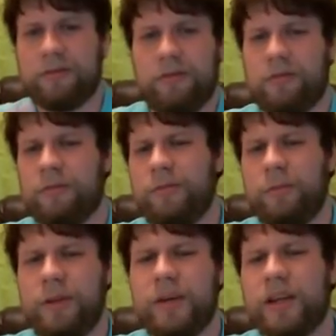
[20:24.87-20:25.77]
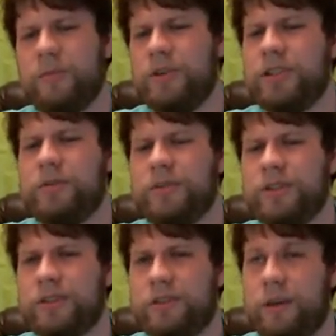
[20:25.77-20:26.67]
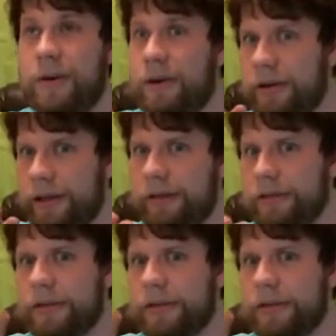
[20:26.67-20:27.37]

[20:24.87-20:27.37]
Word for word: Oh, we, we met up when she was apparently